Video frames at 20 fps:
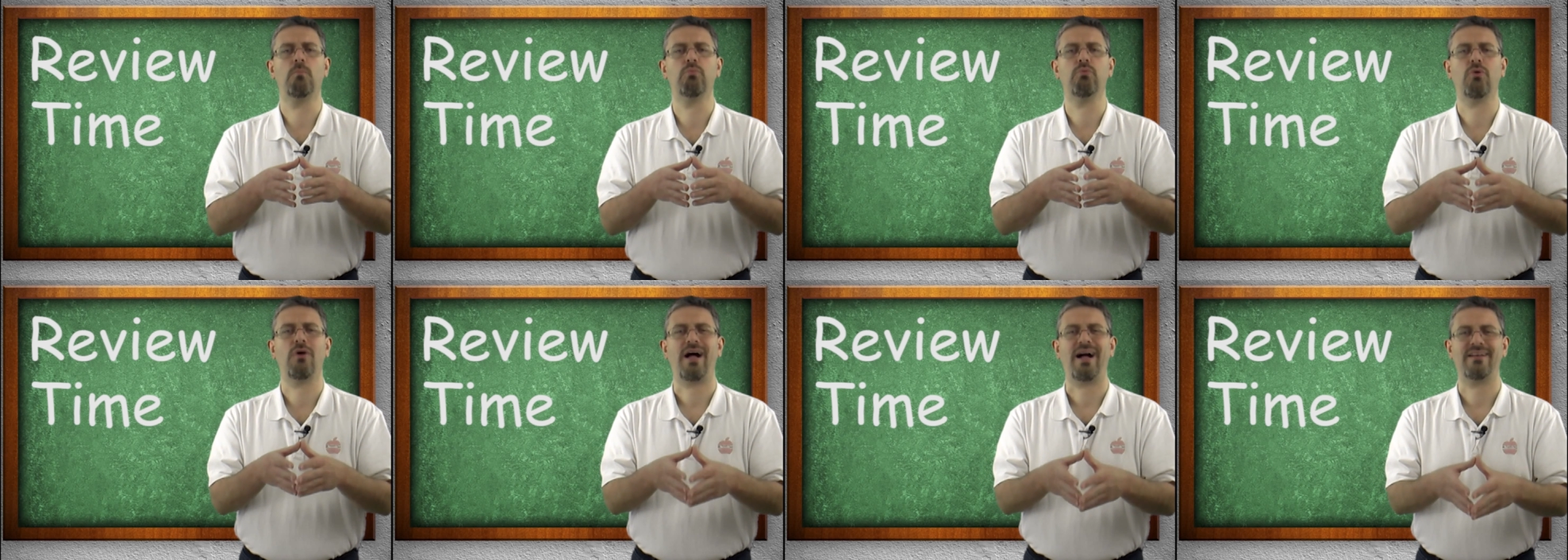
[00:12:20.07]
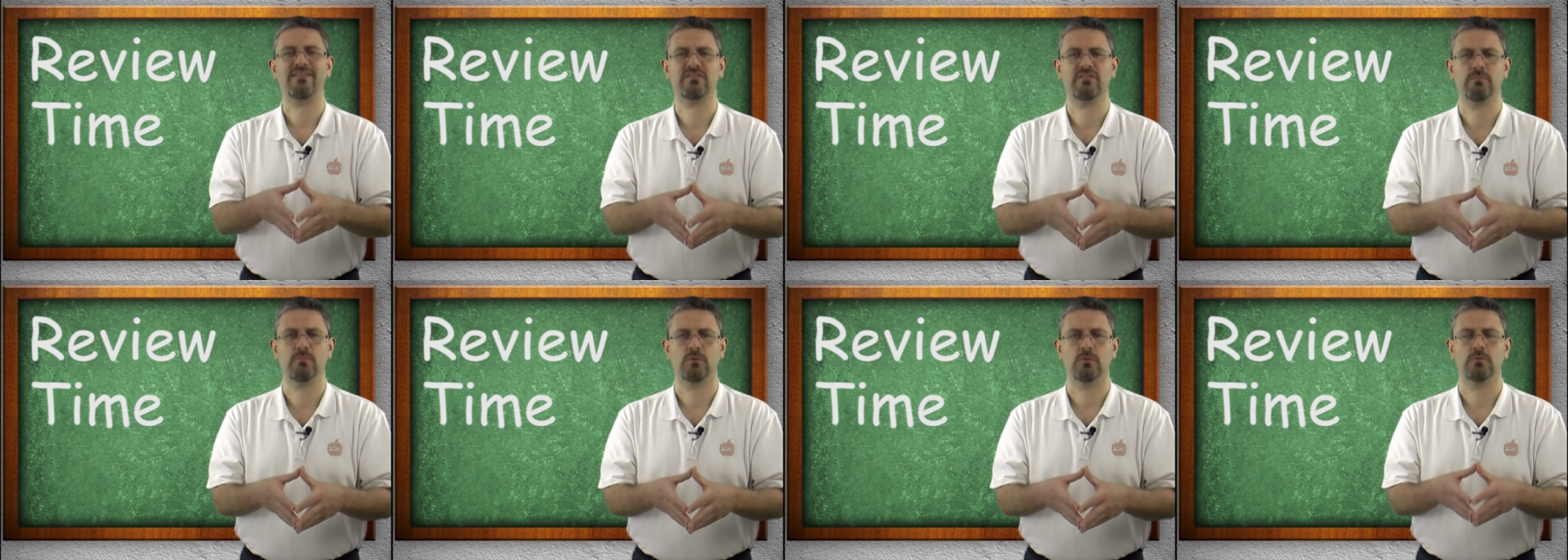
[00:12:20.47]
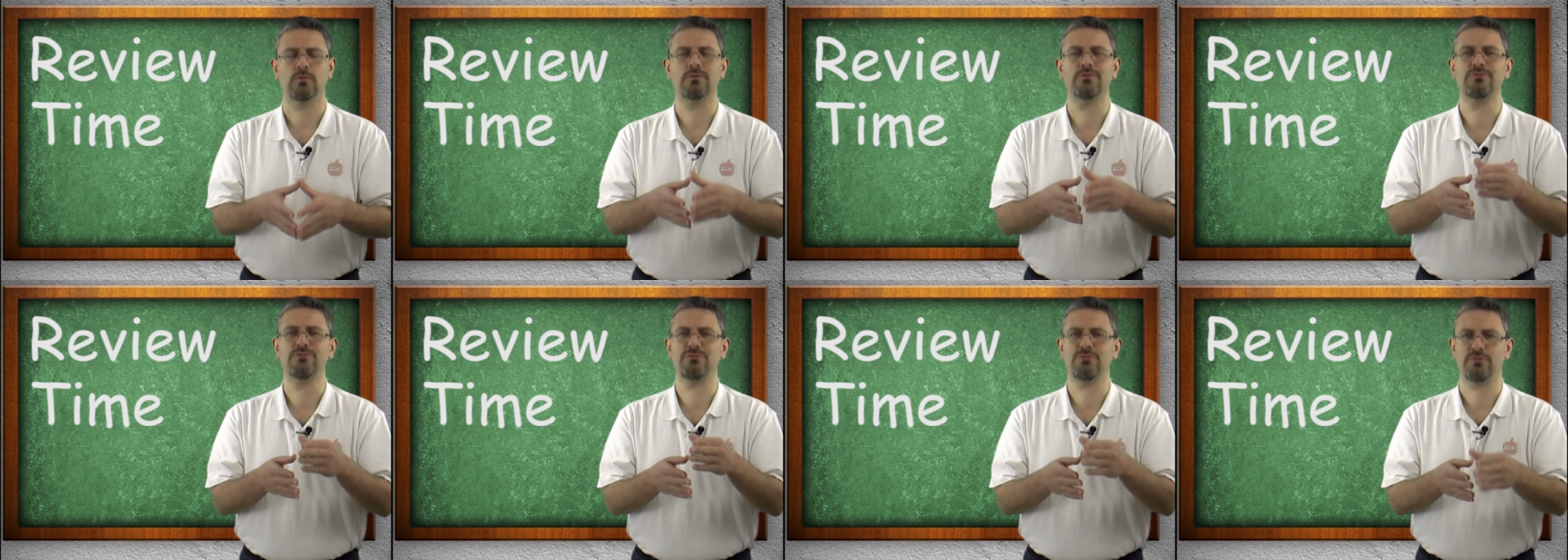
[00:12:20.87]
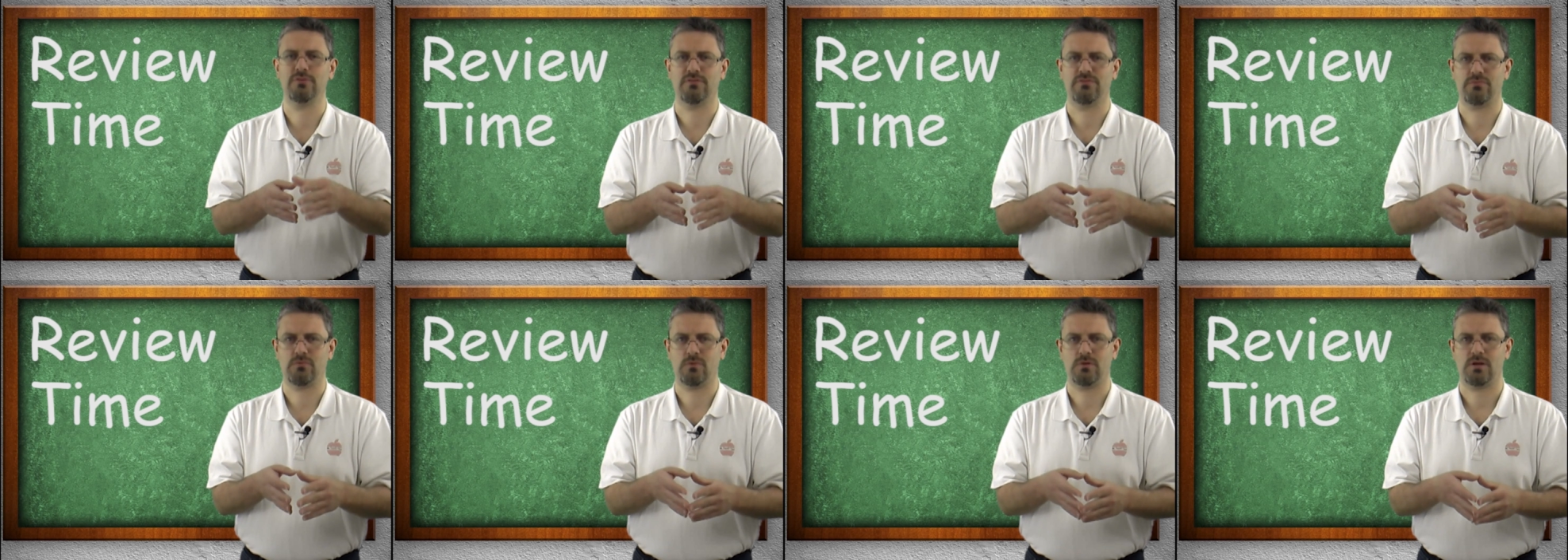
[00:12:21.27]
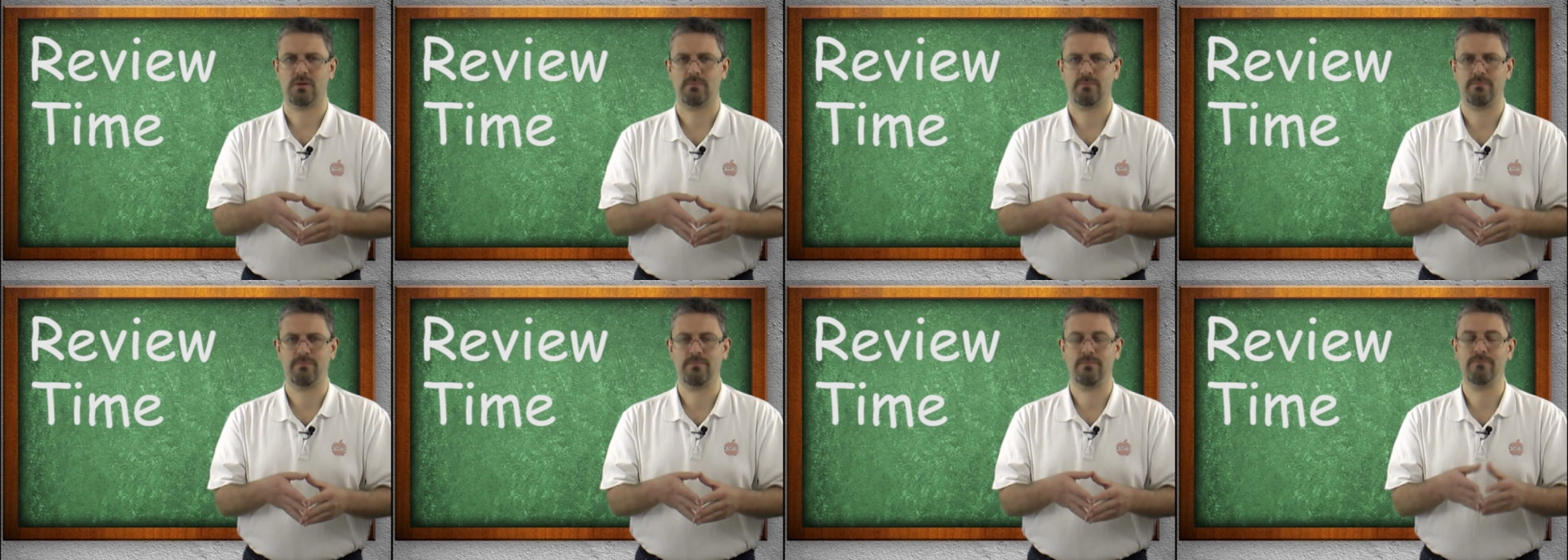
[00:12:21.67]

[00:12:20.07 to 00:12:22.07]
proximal to the forearm.